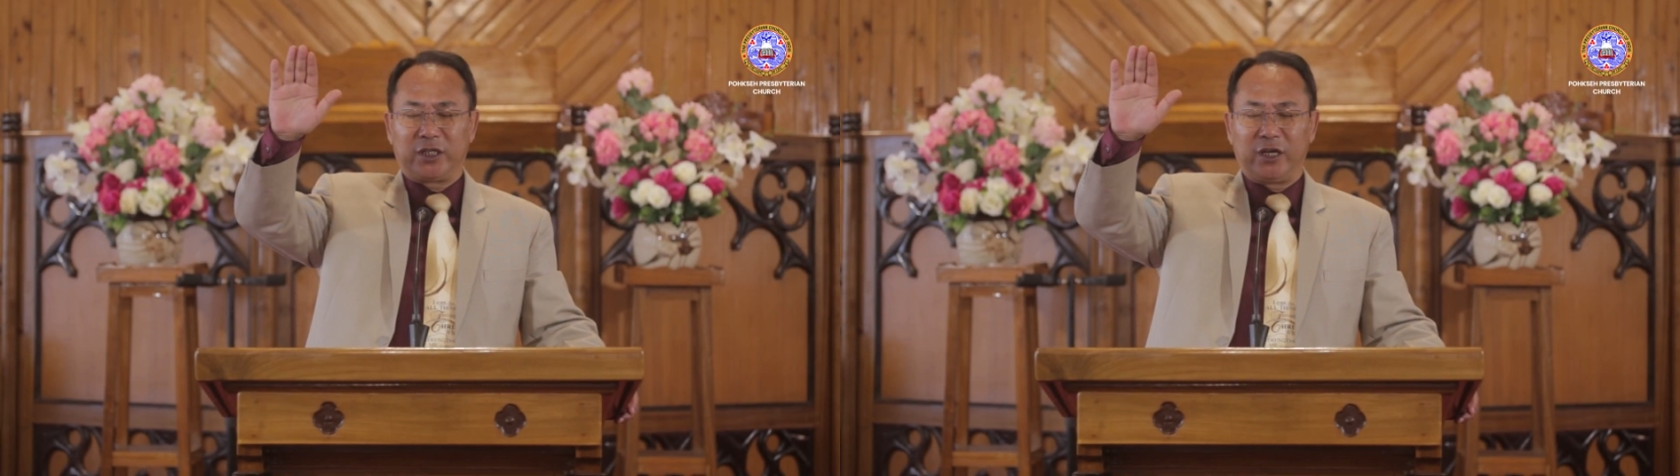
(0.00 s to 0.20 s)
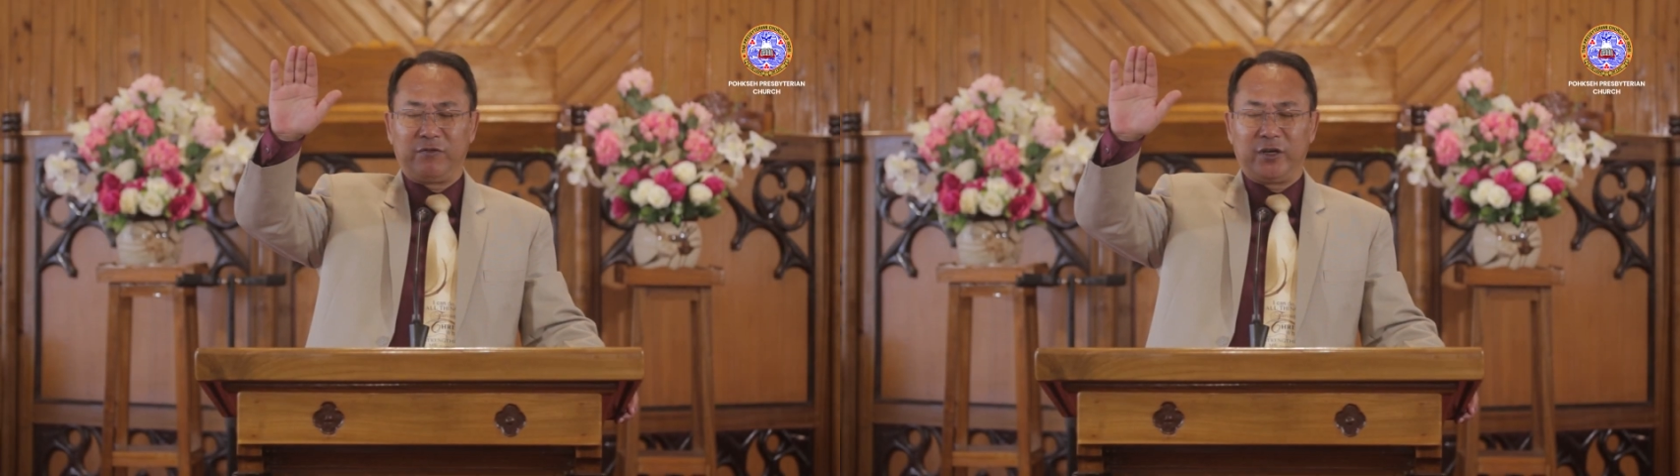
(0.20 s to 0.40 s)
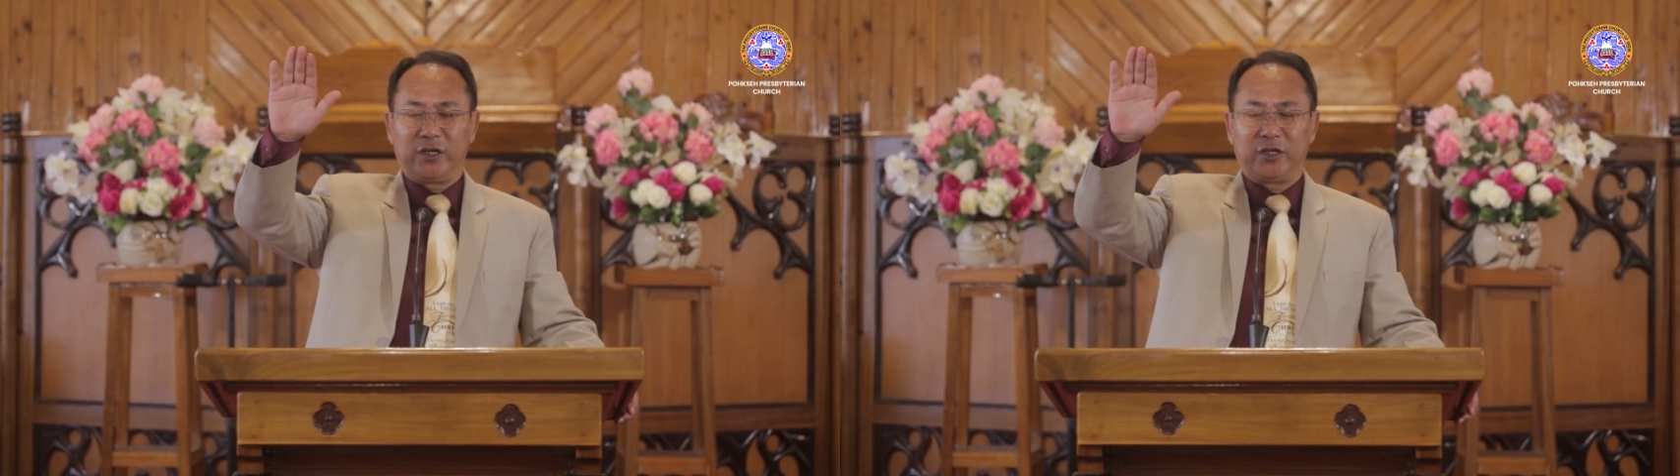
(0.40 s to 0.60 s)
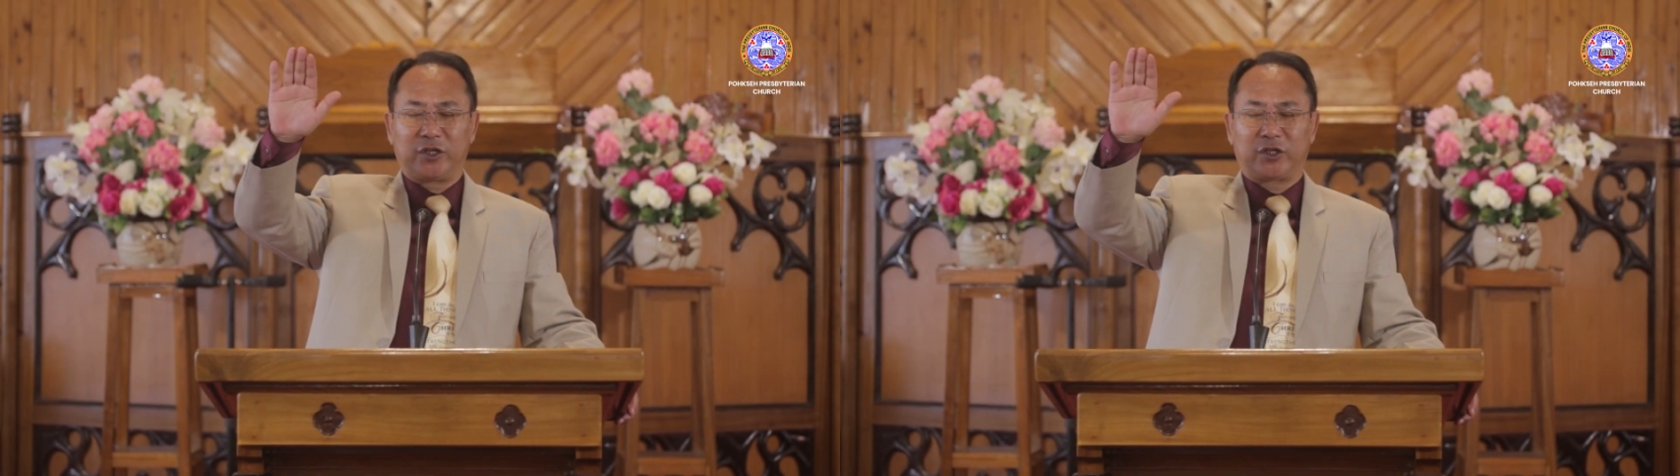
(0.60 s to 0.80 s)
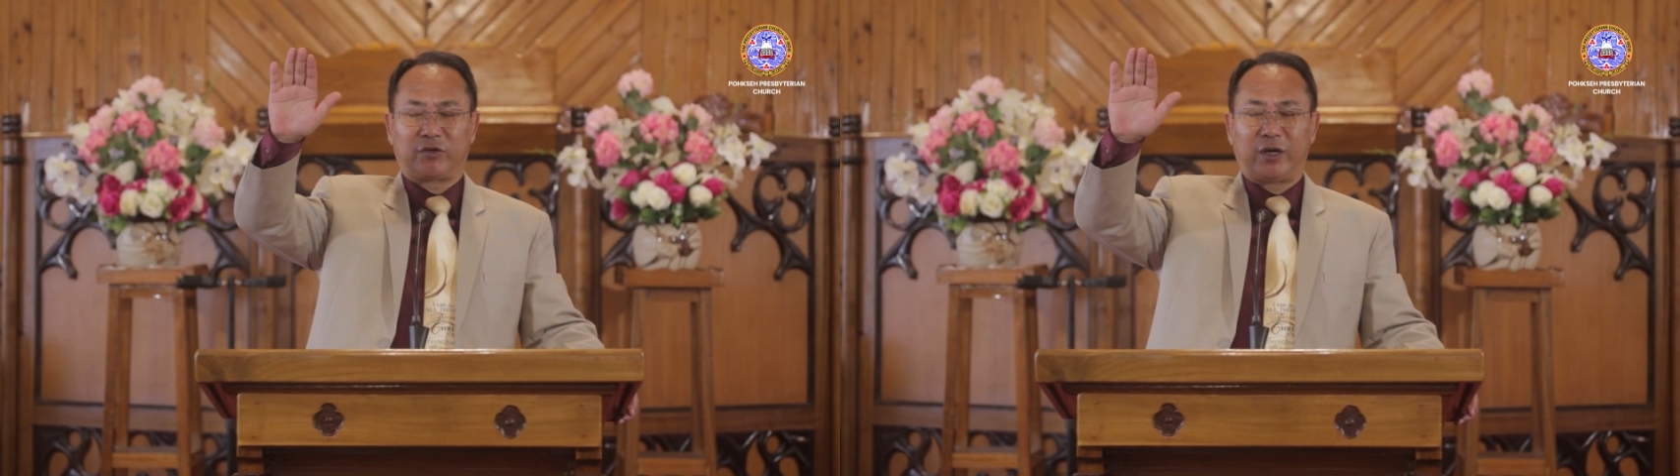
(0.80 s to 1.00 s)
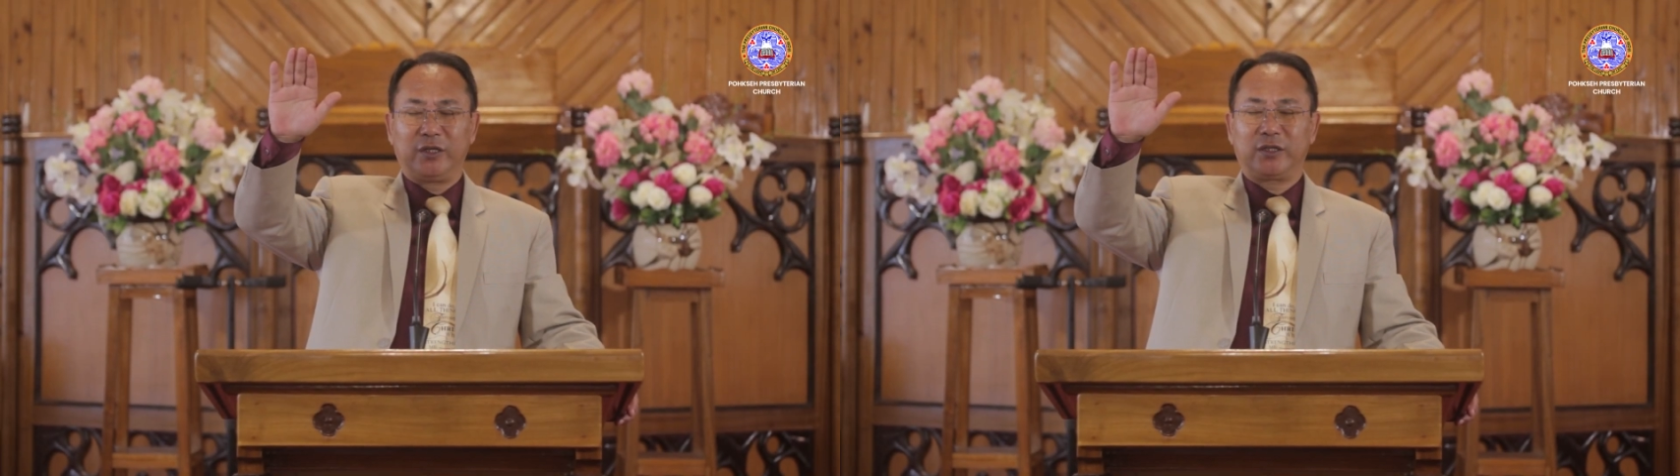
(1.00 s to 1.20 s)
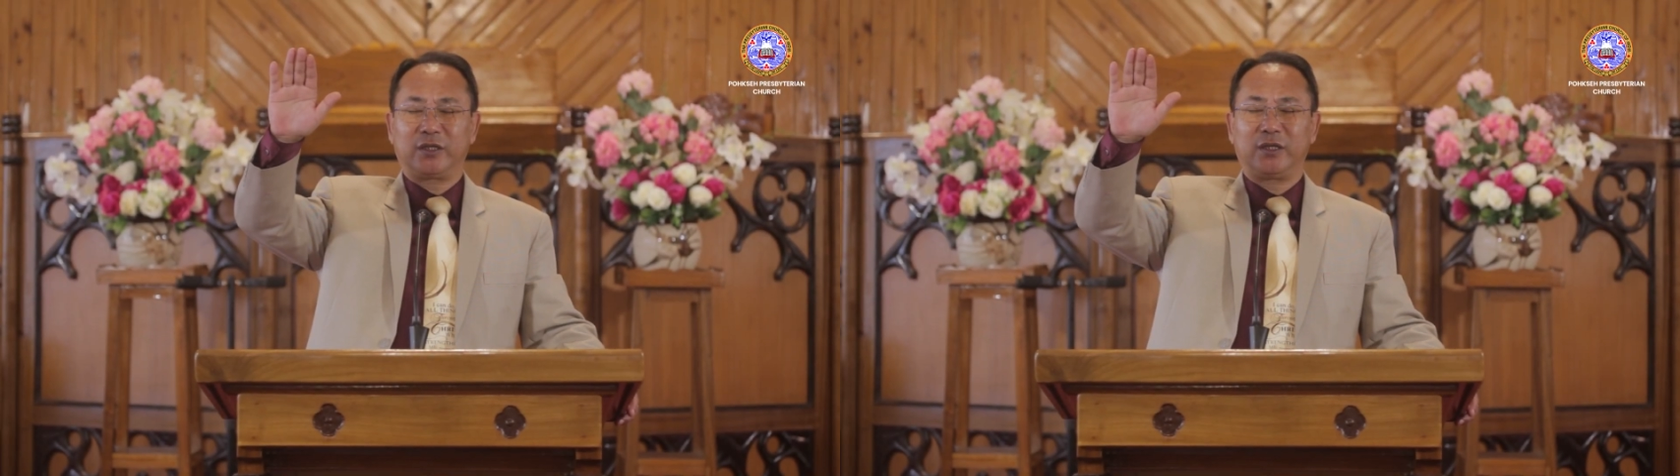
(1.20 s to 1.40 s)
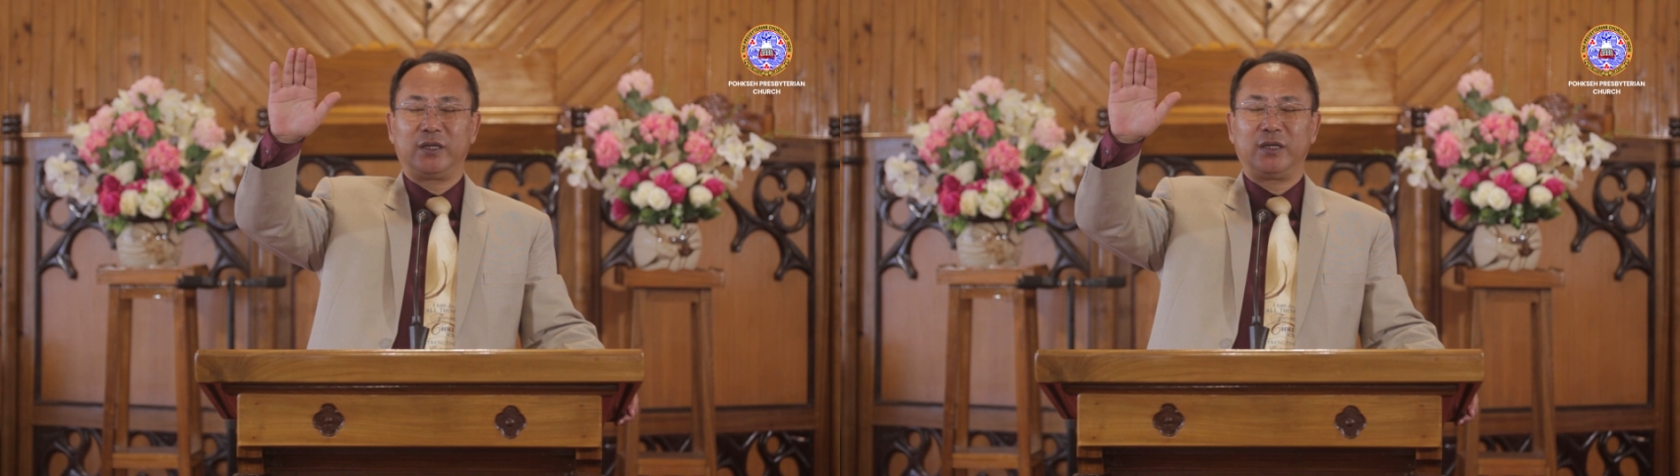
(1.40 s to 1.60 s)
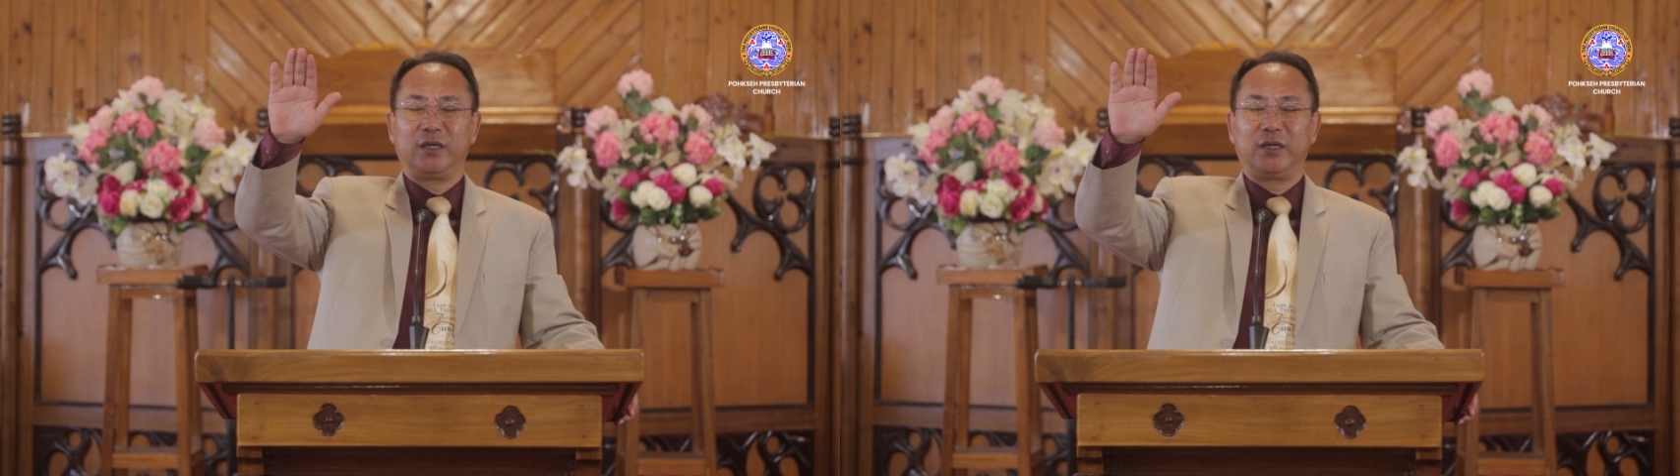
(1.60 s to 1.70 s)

Savior Jesus Christ,